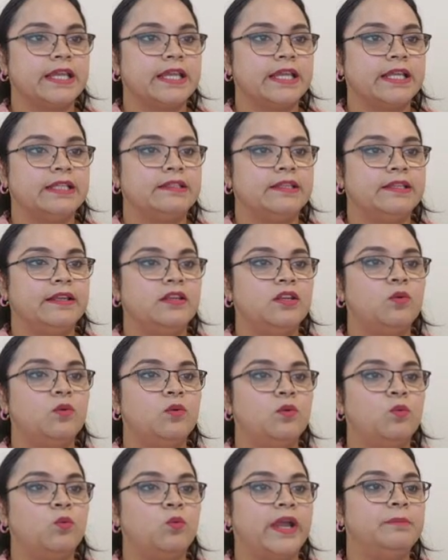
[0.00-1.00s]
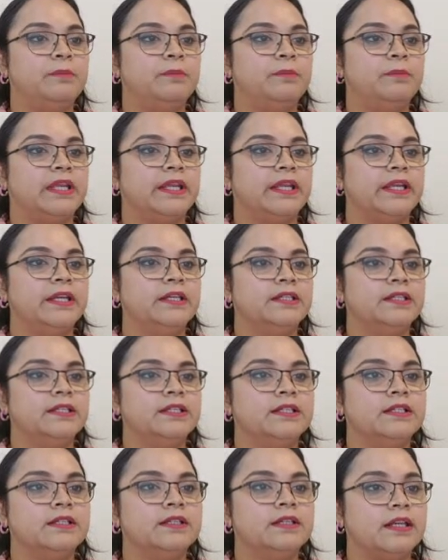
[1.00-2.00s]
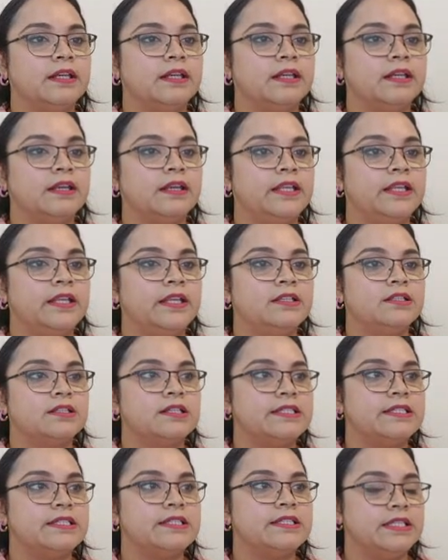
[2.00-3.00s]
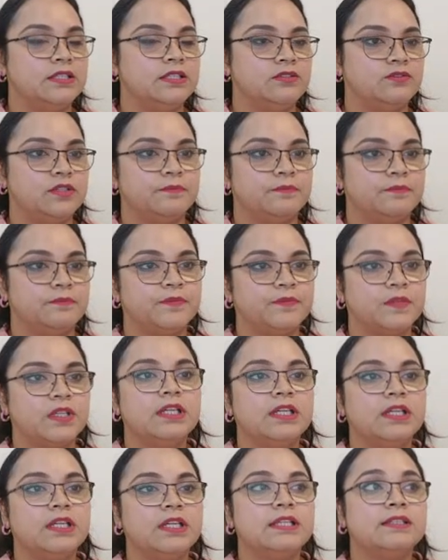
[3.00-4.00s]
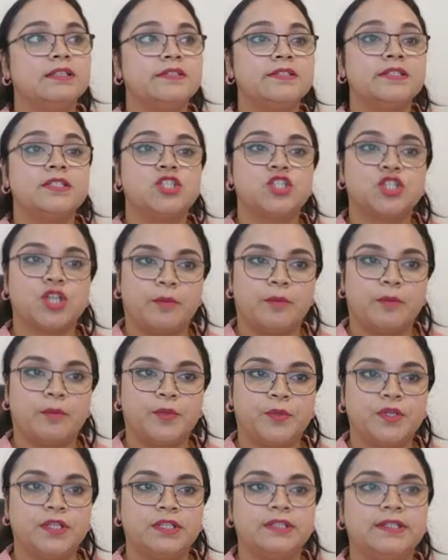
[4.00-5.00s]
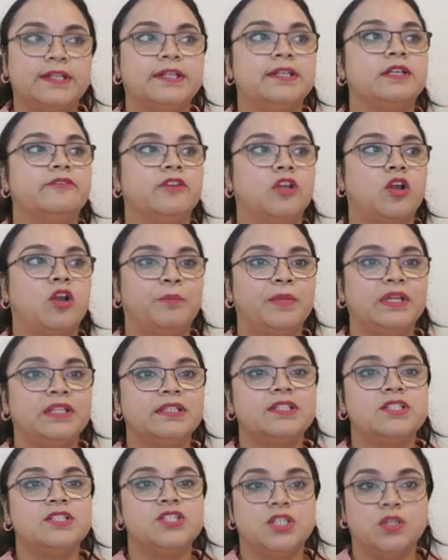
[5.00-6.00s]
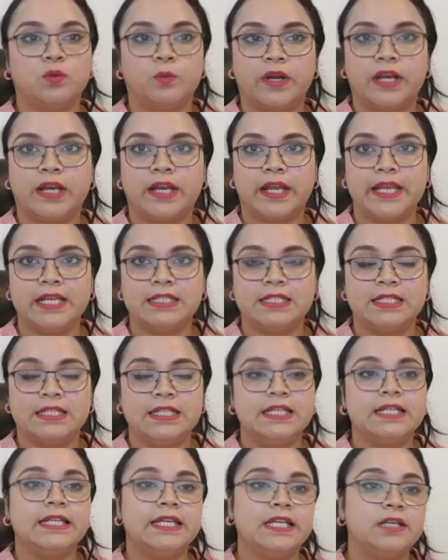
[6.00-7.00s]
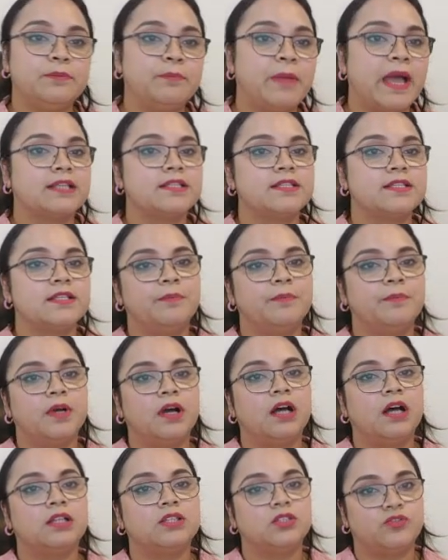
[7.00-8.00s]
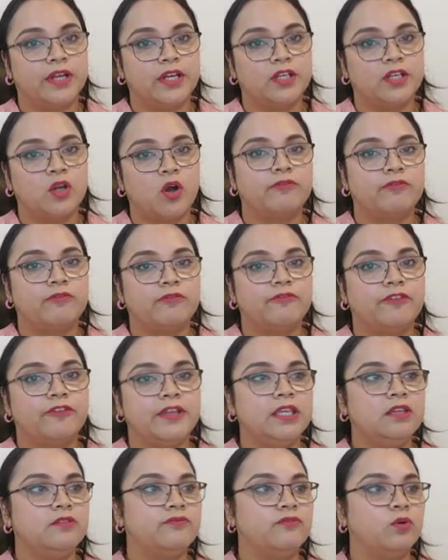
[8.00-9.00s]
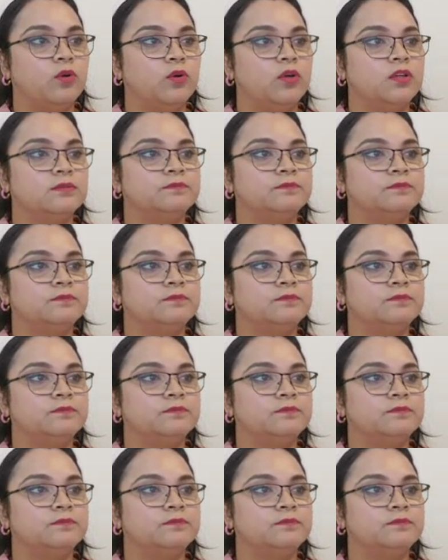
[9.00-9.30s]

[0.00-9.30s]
and then white played knight c3. This is sharper than developing the g1 knight. It backs up a threat of e4,